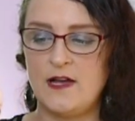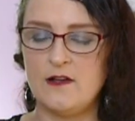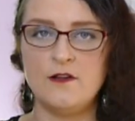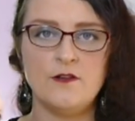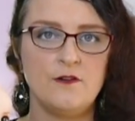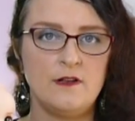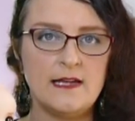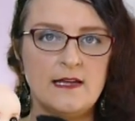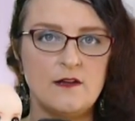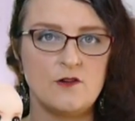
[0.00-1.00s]
I got her
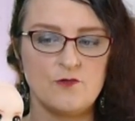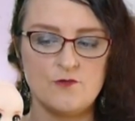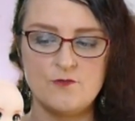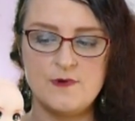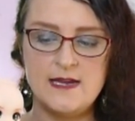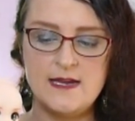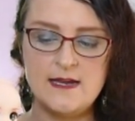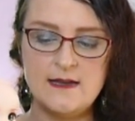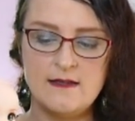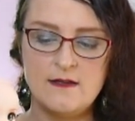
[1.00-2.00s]
like a
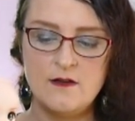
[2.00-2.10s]
green